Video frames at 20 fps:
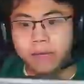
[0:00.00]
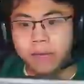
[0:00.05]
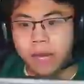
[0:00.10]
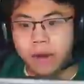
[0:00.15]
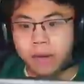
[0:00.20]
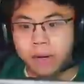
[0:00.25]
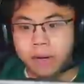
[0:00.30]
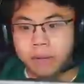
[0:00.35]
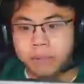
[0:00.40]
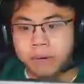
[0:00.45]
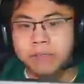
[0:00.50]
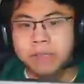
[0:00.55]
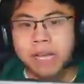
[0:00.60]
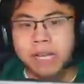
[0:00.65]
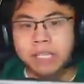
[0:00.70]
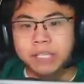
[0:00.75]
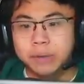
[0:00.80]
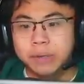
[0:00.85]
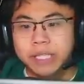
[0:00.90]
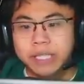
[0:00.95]
even care what anybody
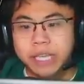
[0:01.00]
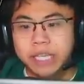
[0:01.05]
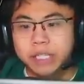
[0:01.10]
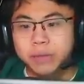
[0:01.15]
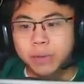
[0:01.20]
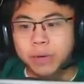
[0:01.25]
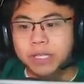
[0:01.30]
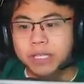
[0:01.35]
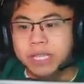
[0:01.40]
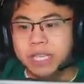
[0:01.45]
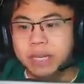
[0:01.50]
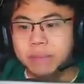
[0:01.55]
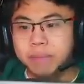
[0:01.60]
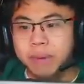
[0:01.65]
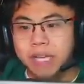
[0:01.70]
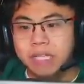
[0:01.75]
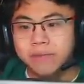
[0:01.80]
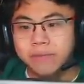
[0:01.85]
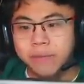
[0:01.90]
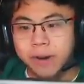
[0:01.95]
says. This was the
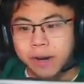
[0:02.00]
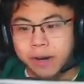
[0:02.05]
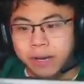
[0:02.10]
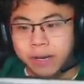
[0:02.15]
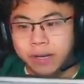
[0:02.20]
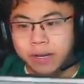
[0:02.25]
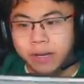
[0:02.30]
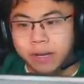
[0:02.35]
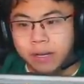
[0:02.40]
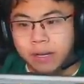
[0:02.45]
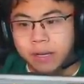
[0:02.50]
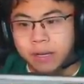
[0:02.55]
best variant.